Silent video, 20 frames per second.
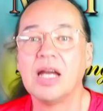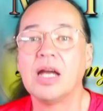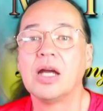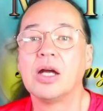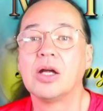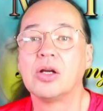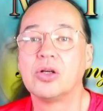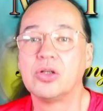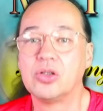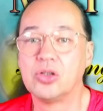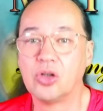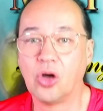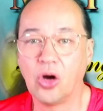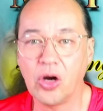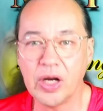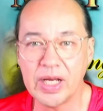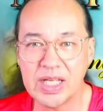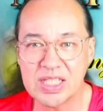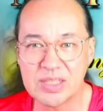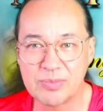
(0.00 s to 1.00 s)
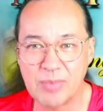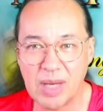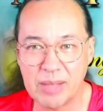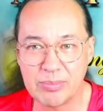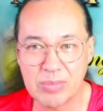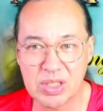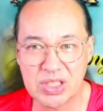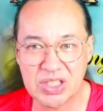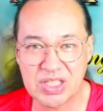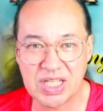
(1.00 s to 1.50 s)
nor its
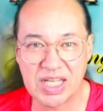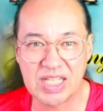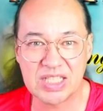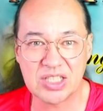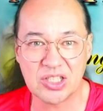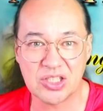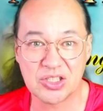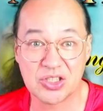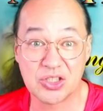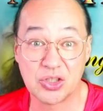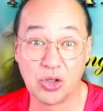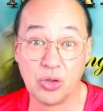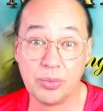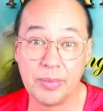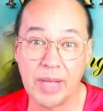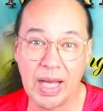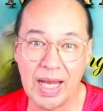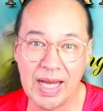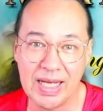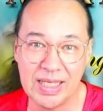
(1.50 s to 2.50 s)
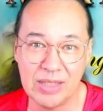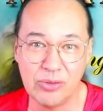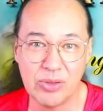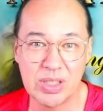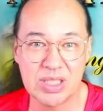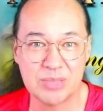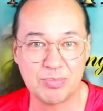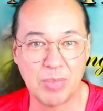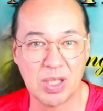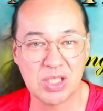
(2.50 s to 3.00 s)
member states assume any
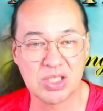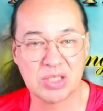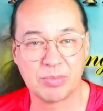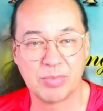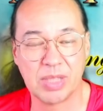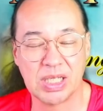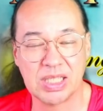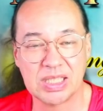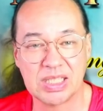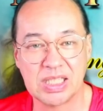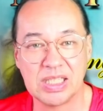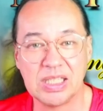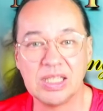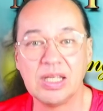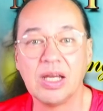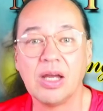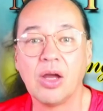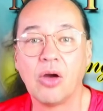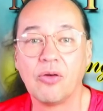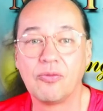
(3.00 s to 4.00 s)
responsibility